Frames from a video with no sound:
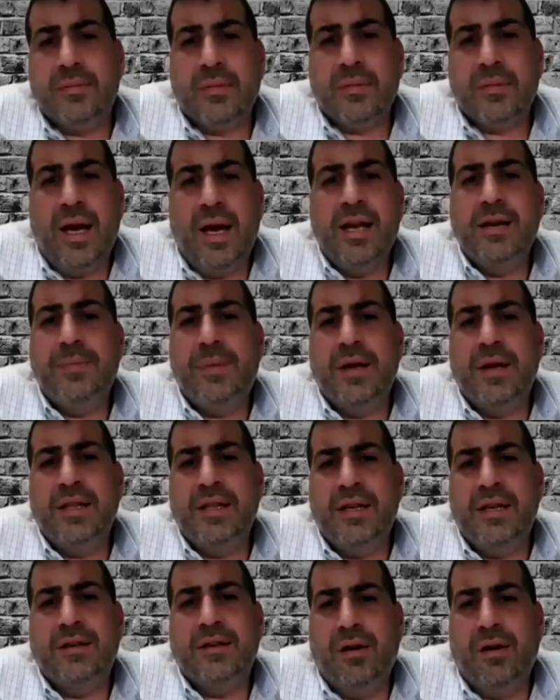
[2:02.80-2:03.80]
anybody
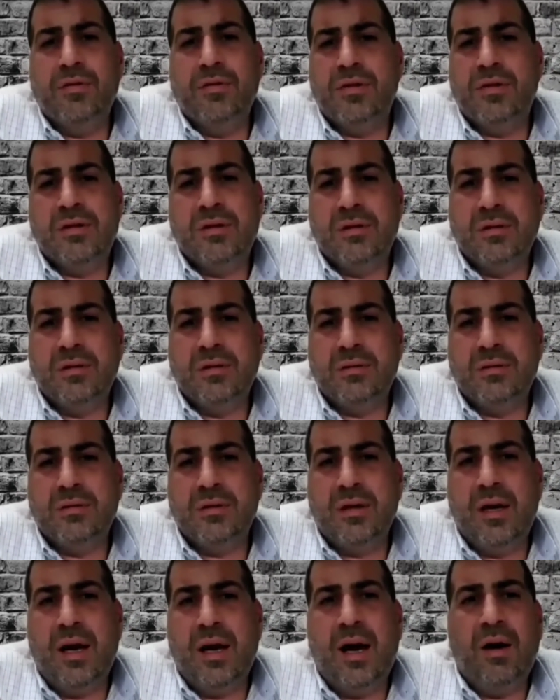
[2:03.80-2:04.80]
that knows
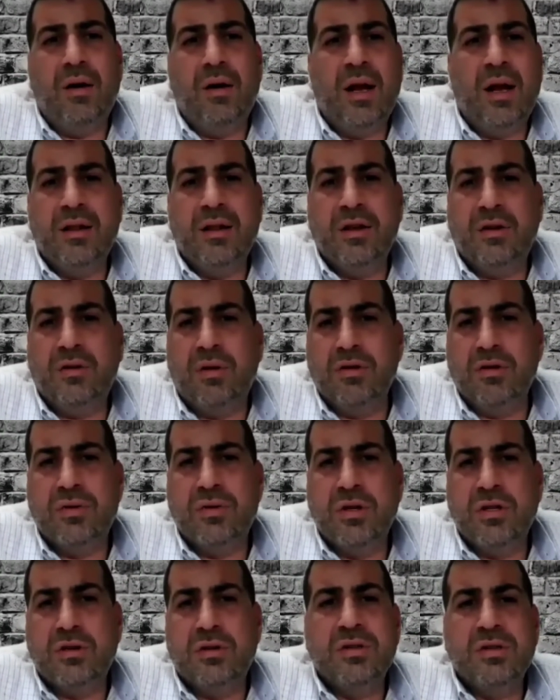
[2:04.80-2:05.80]
how a lot of the
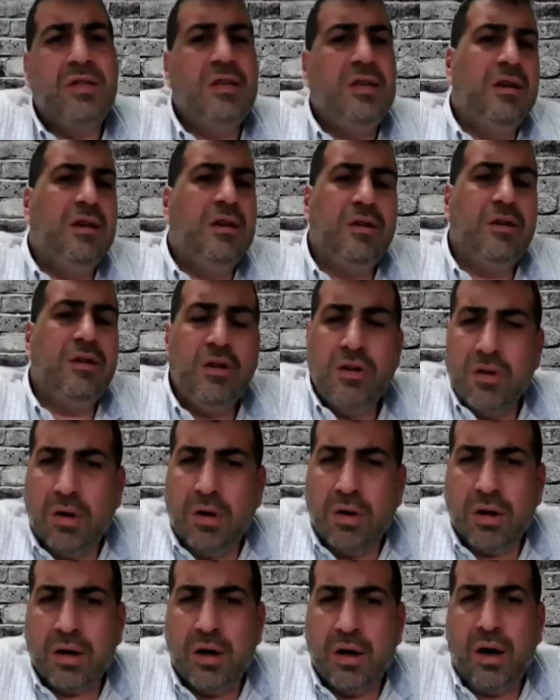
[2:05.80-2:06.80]
grocery stores here in New
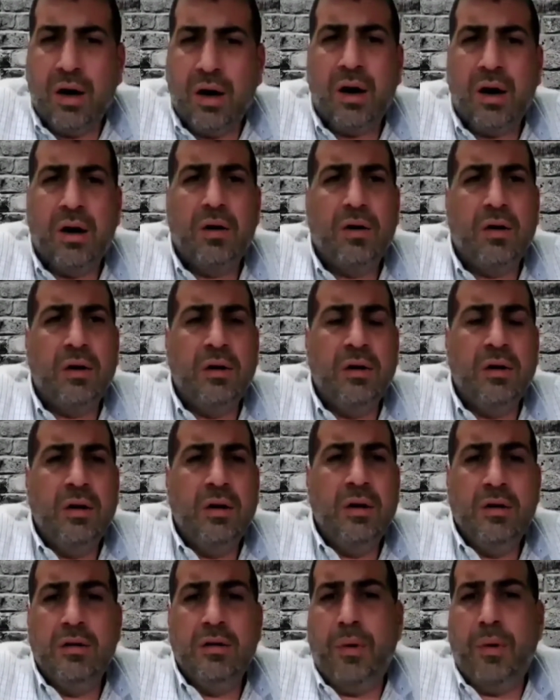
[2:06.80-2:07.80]
York are, or
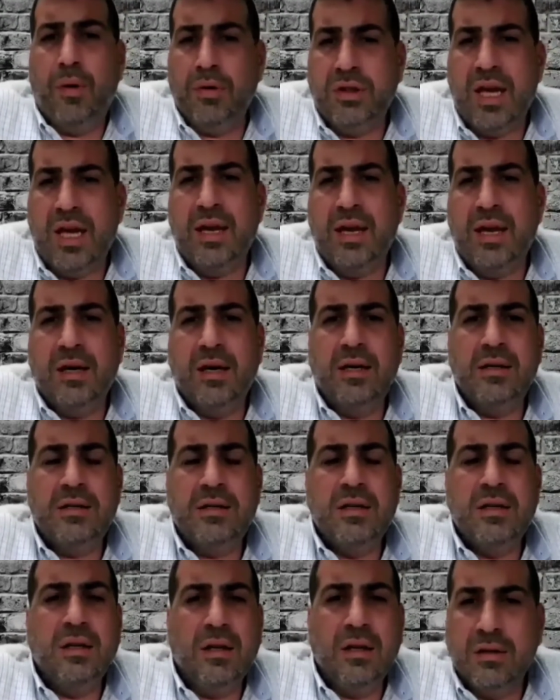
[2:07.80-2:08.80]
the bodegas
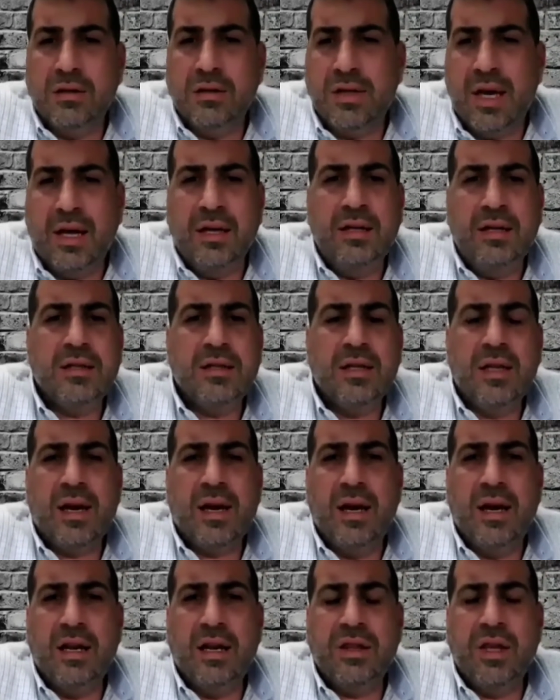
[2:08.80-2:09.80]
and the little delis and that
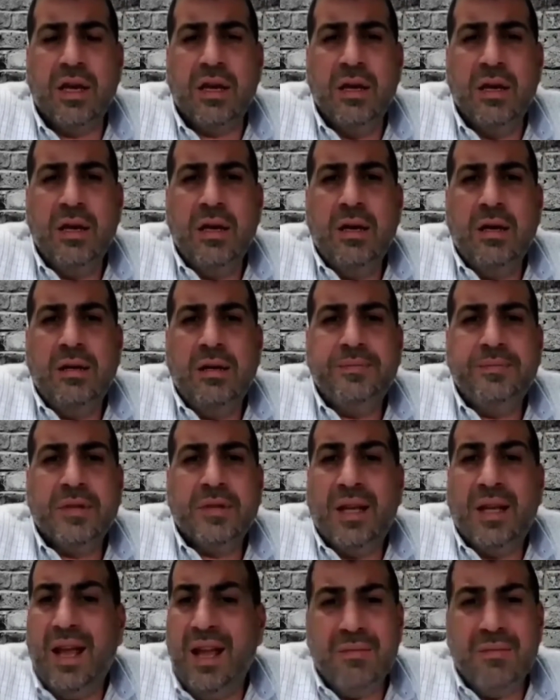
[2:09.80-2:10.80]
kind of thing,
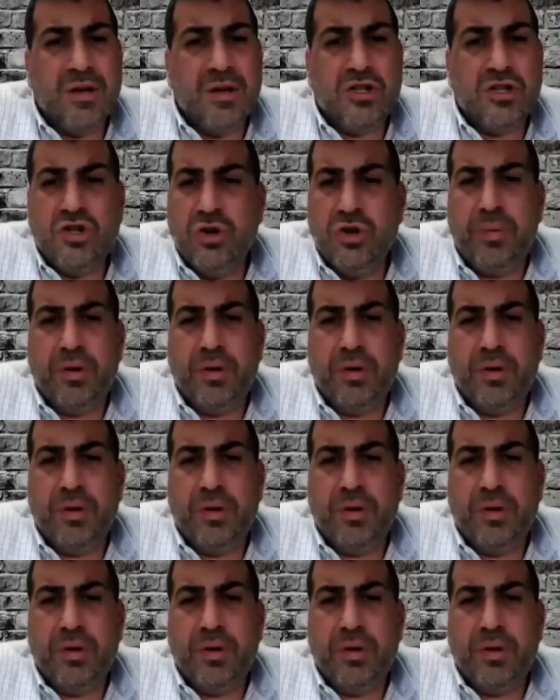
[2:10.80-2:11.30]
a lot of them are super